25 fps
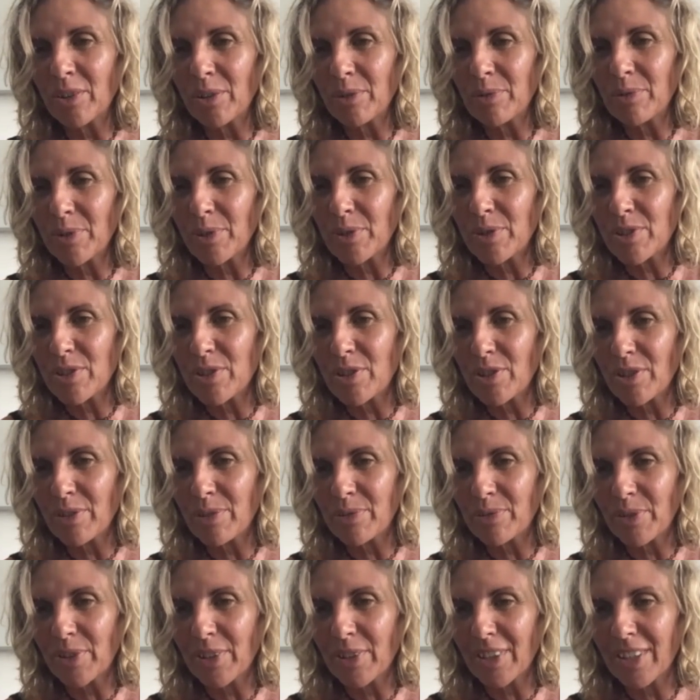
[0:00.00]
for a
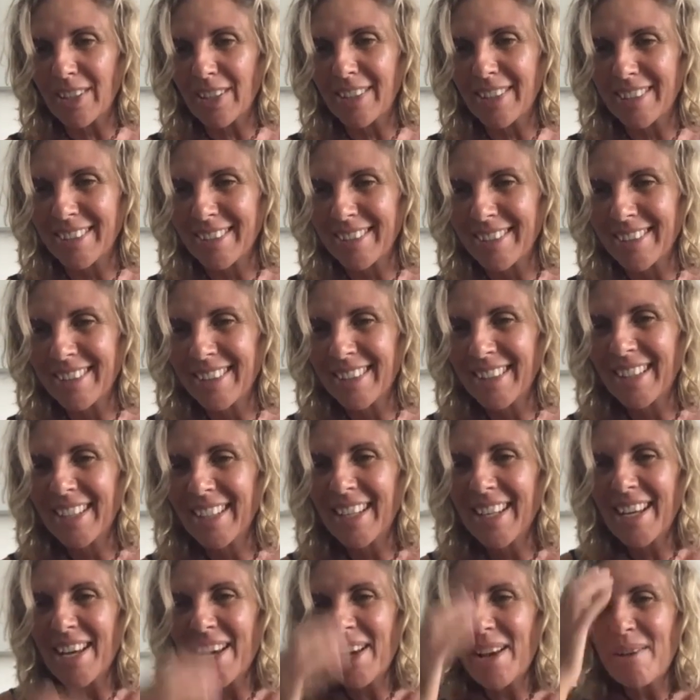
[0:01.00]
surfer.
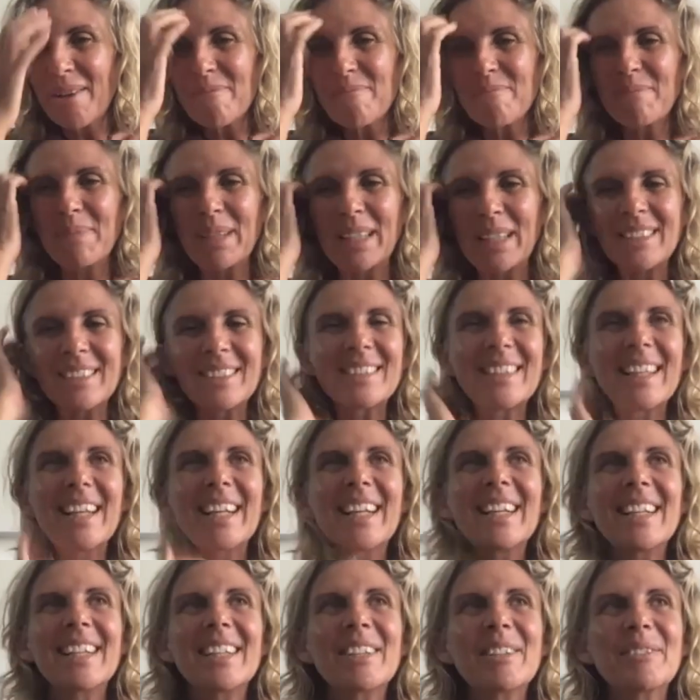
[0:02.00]
But
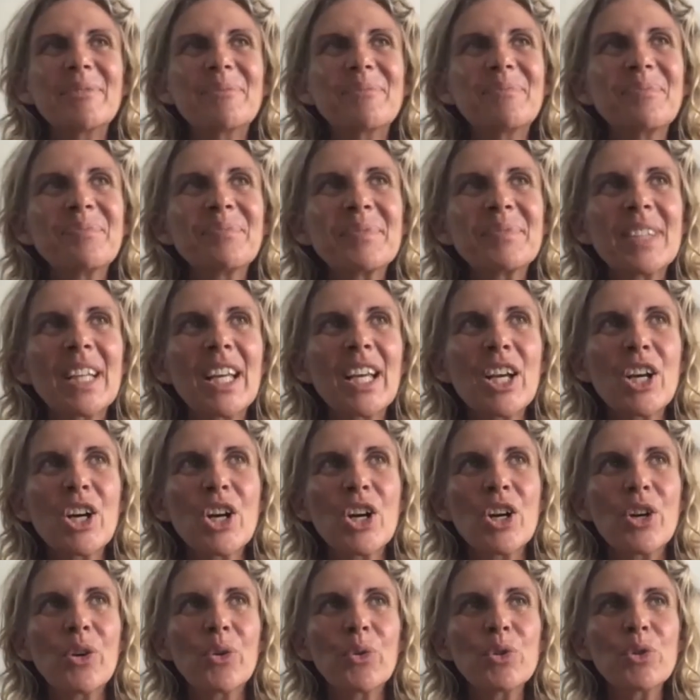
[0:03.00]

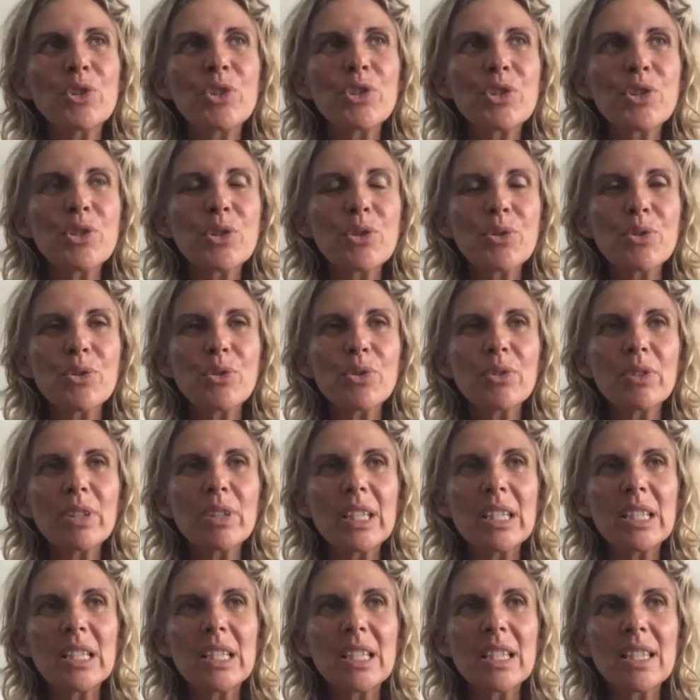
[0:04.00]
also,
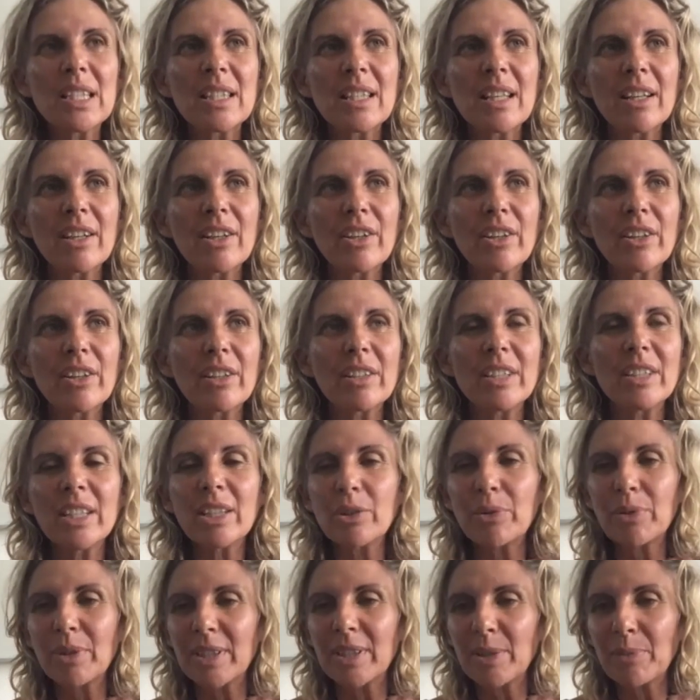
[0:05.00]
it's an
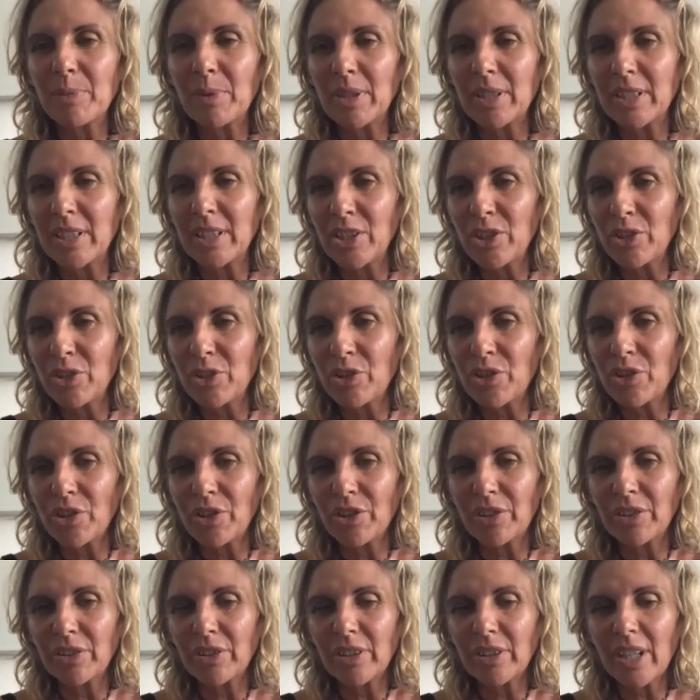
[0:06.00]
incredible
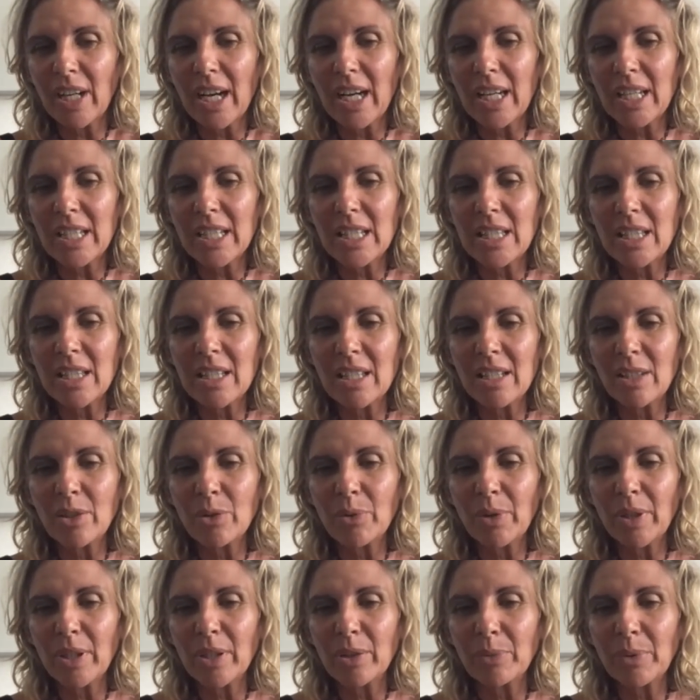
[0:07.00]
teacher. I think
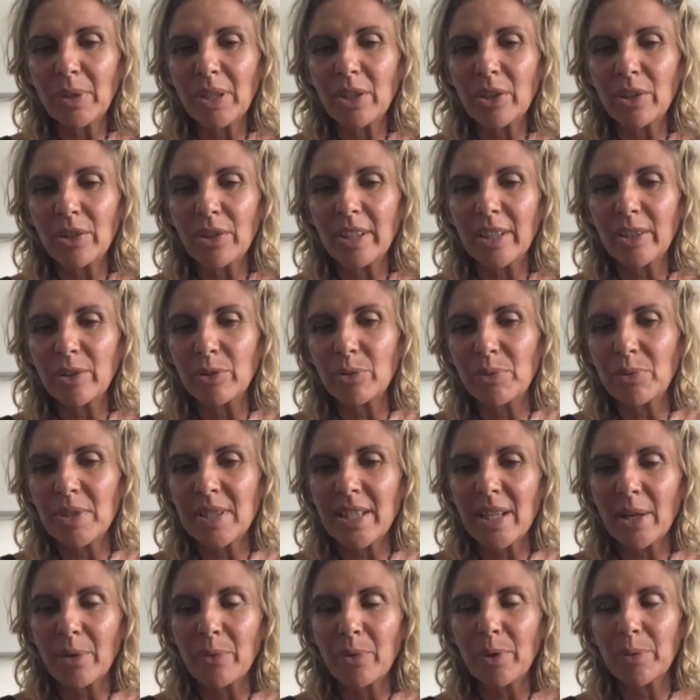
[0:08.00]
when we connect with
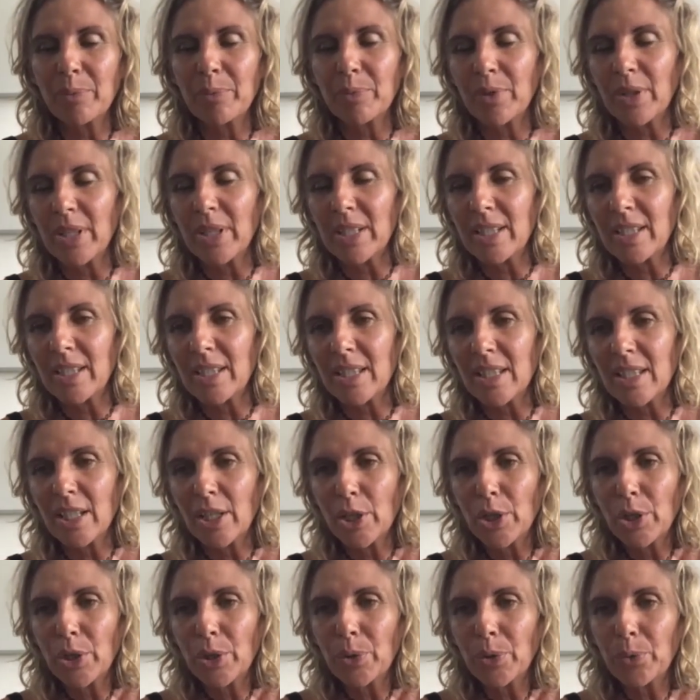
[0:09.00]
our breath,
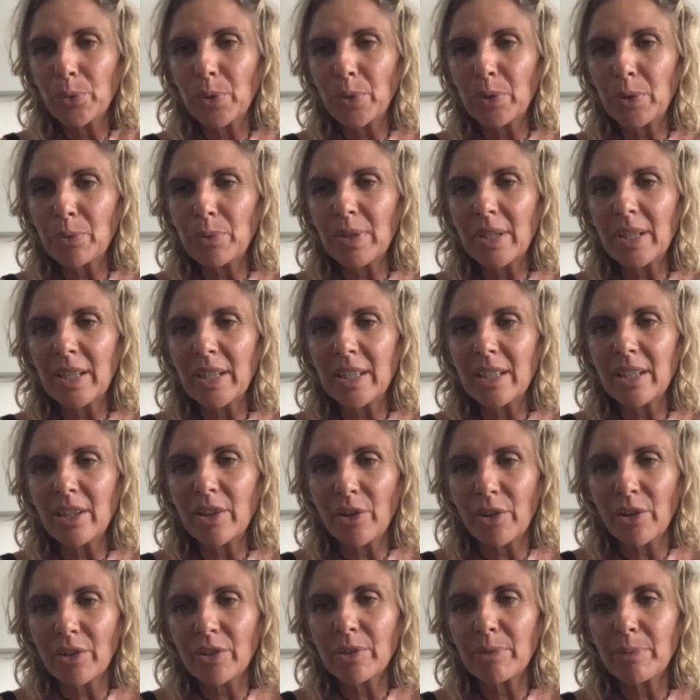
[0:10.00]
we really
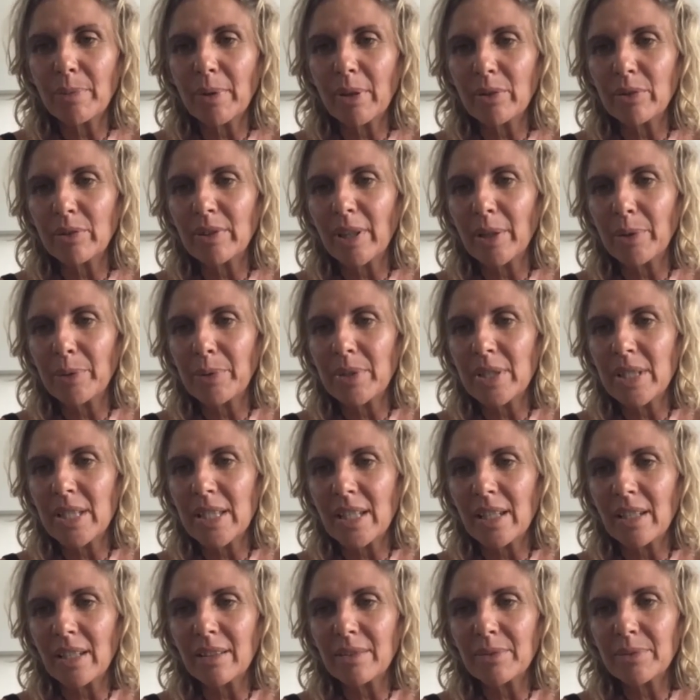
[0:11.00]
learn about
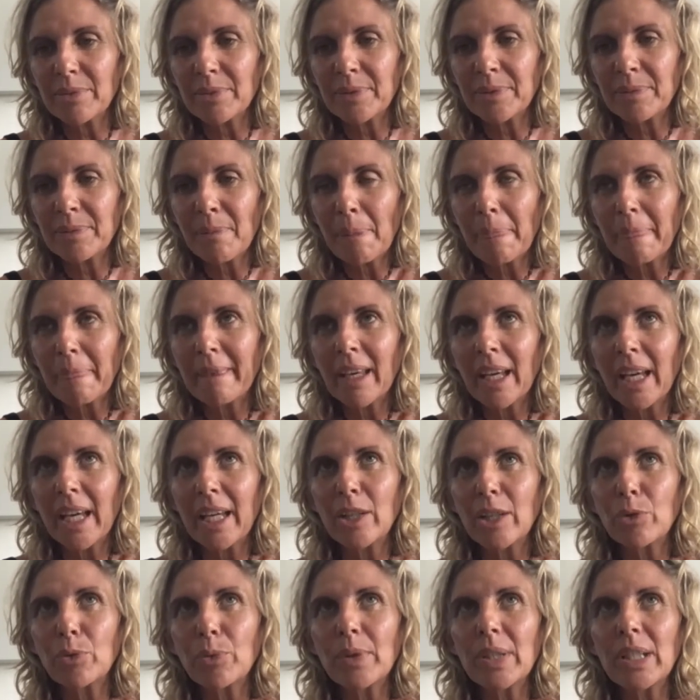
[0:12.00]
ourselves.
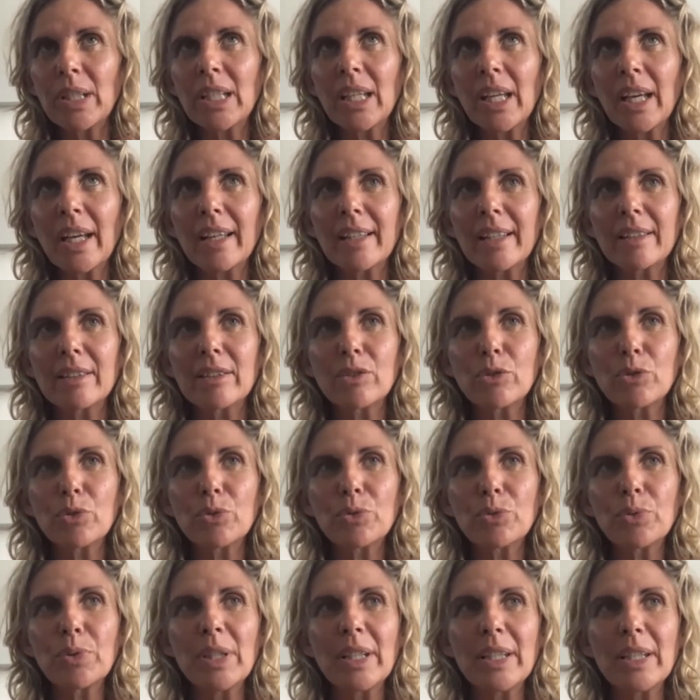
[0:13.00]
And we can
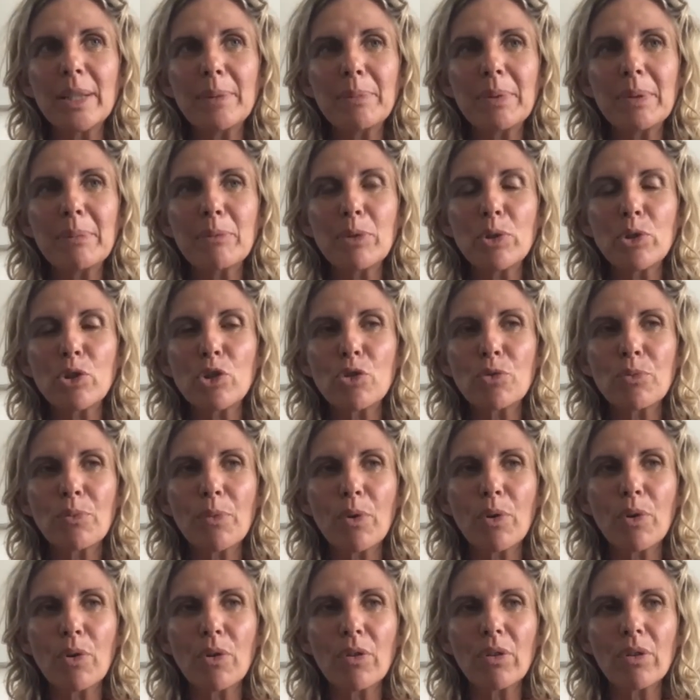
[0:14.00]
really be much
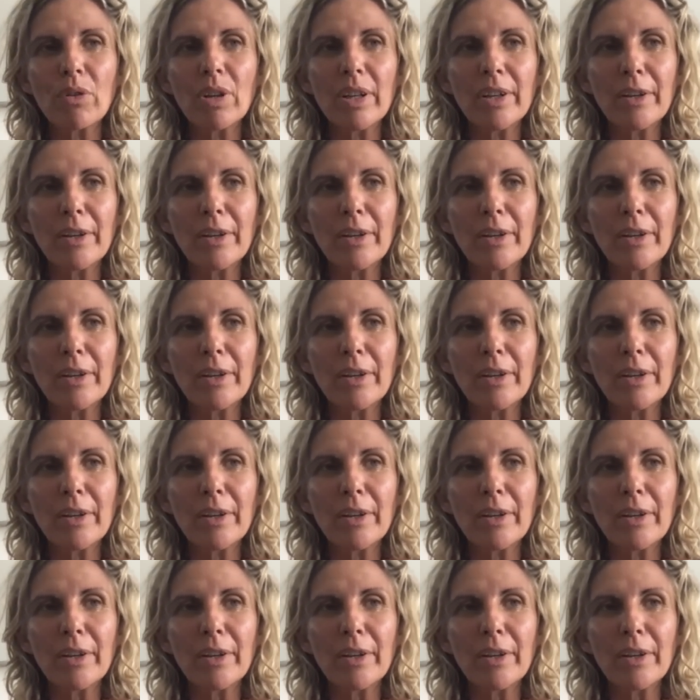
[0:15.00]
more